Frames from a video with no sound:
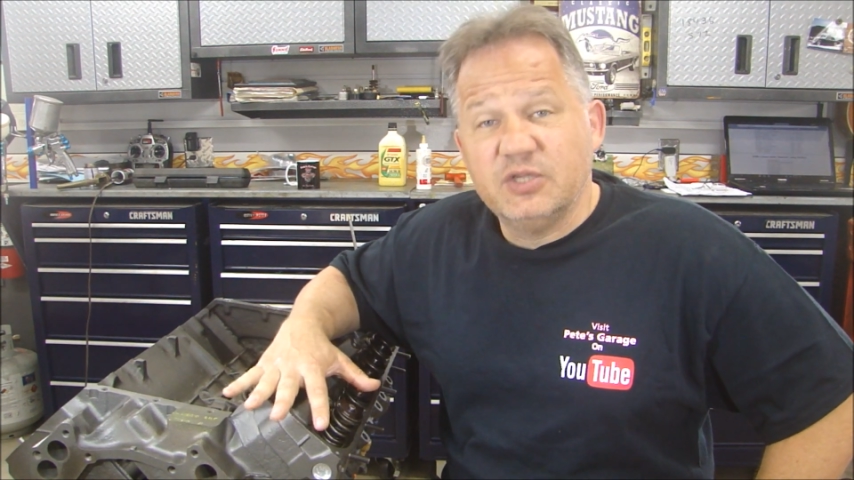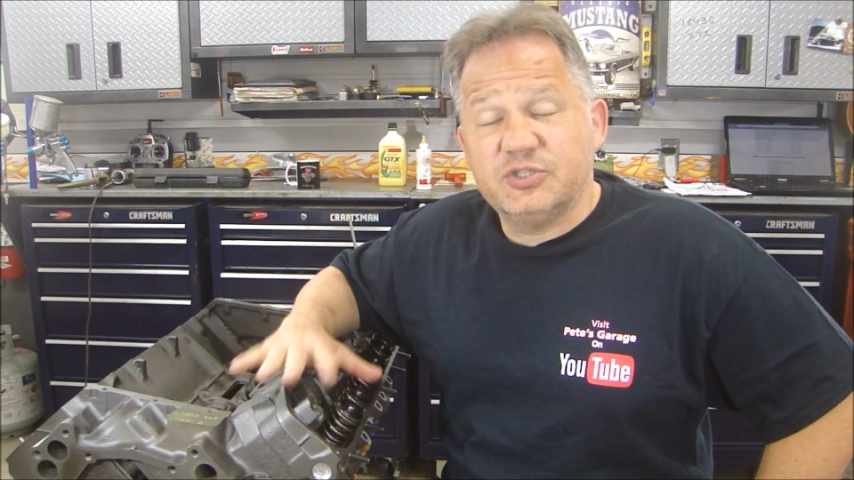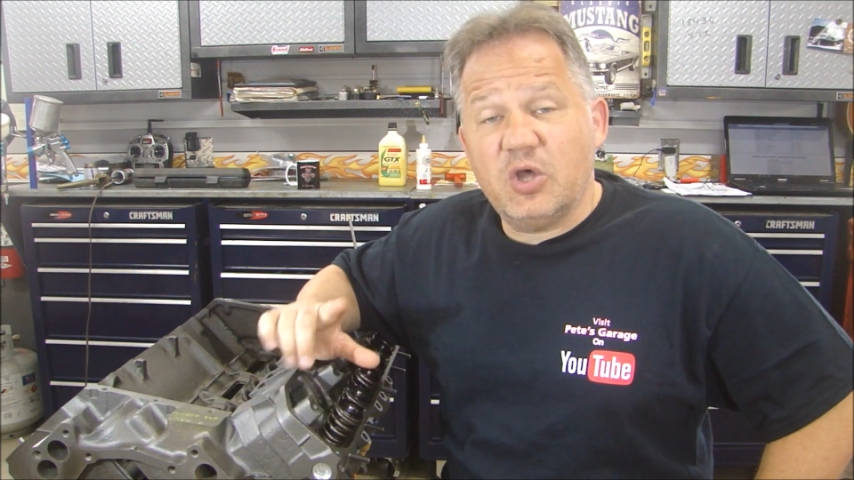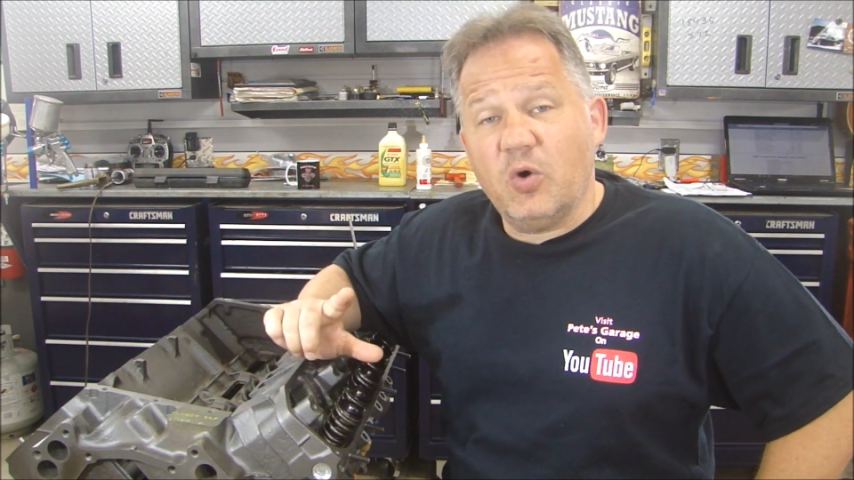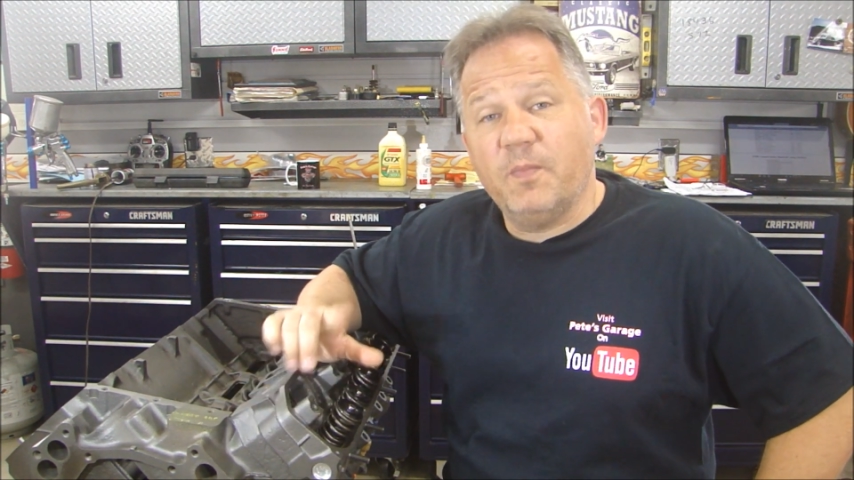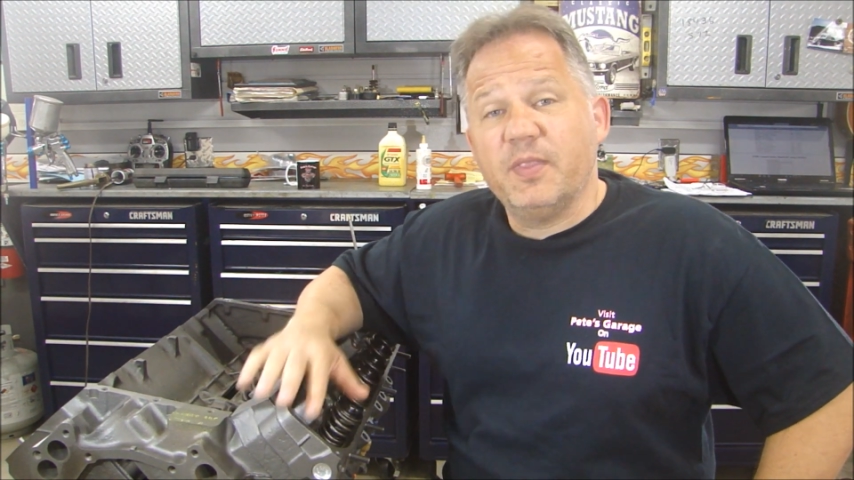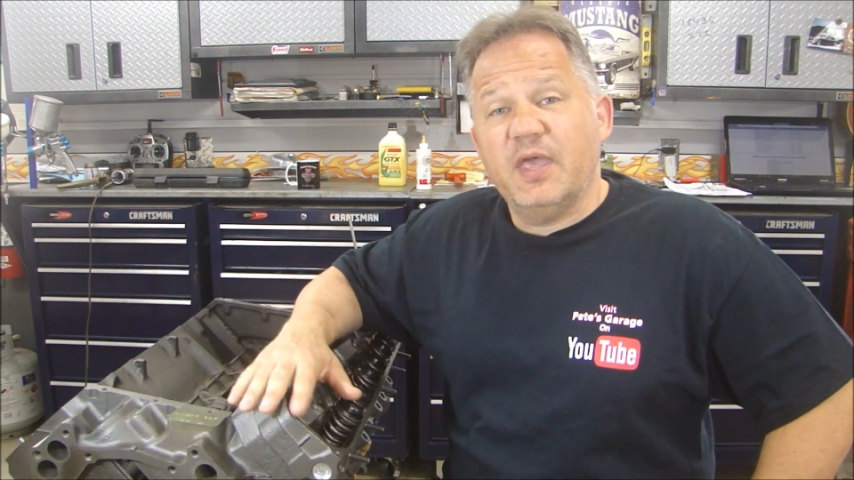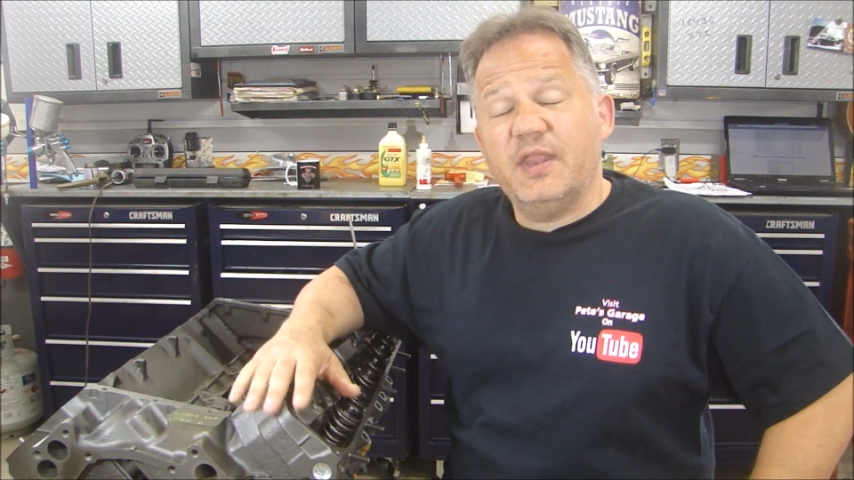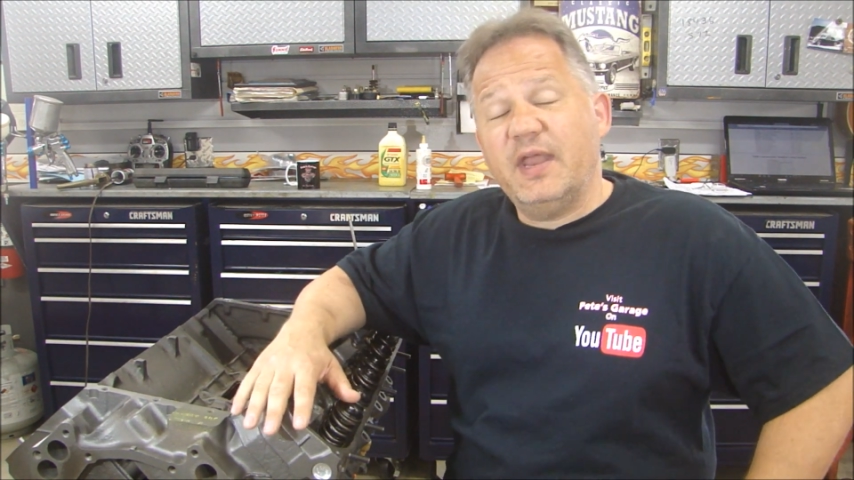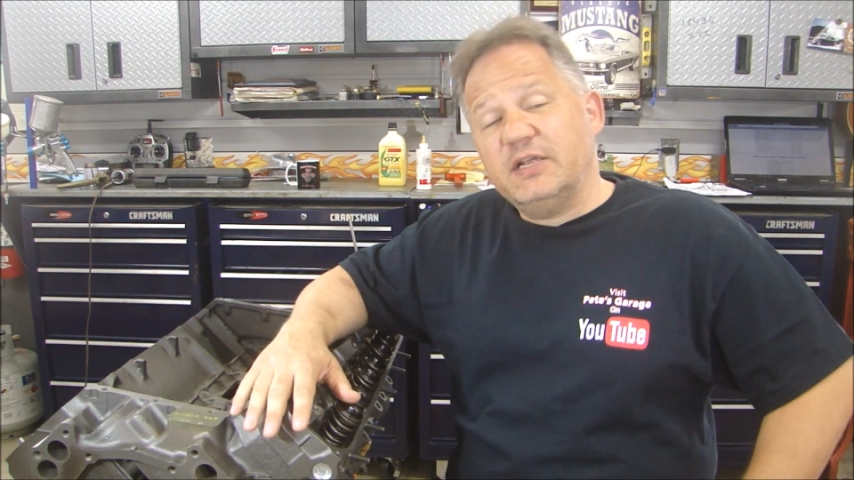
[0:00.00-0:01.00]
So
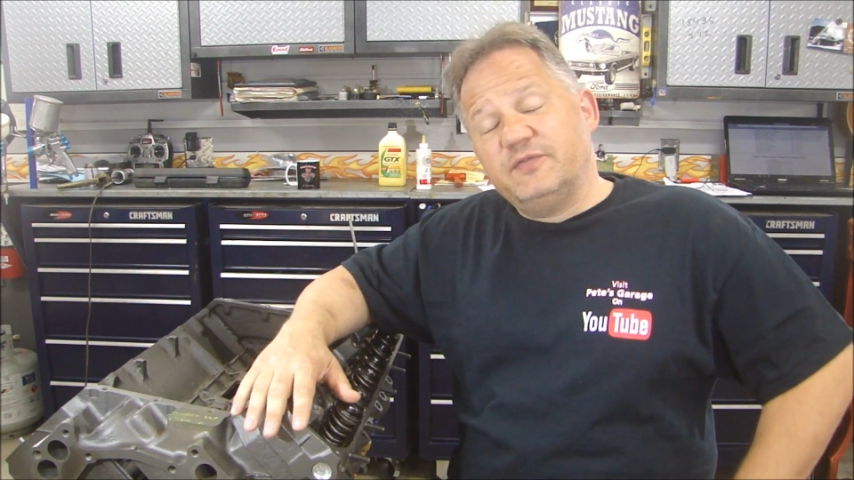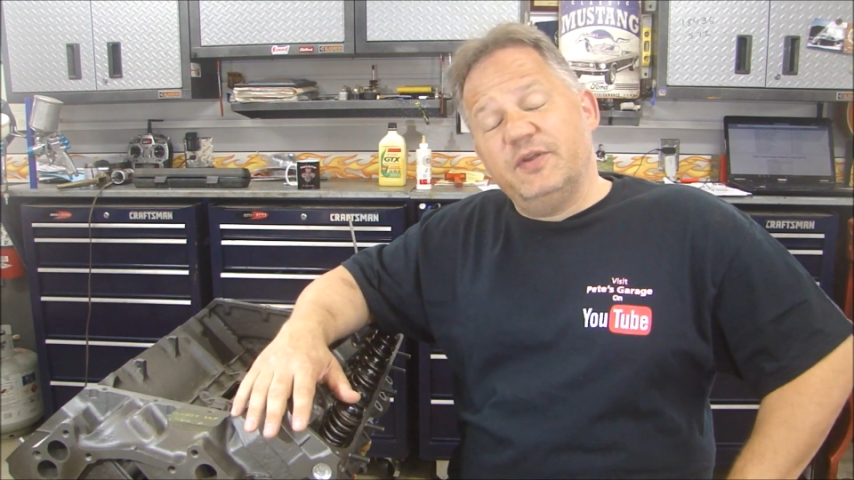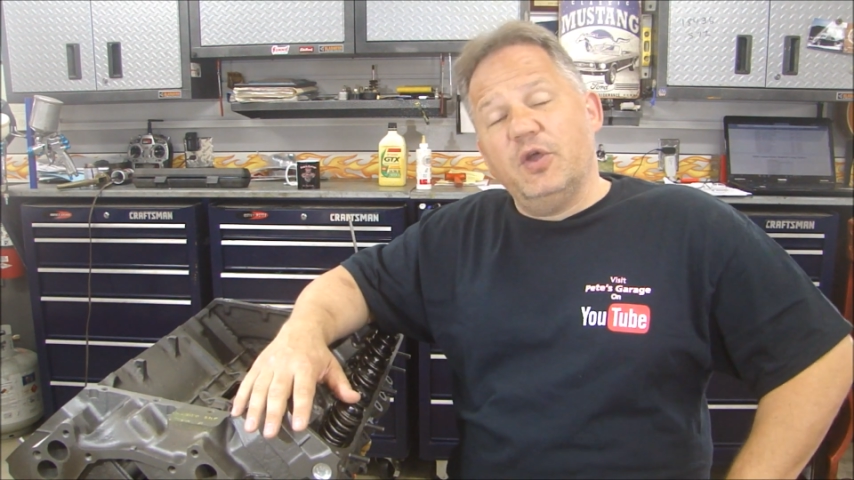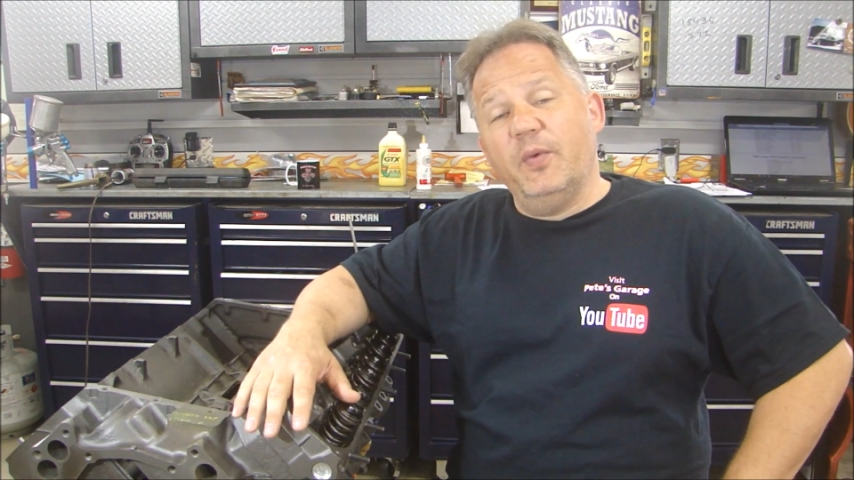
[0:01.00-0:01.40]
in the next video,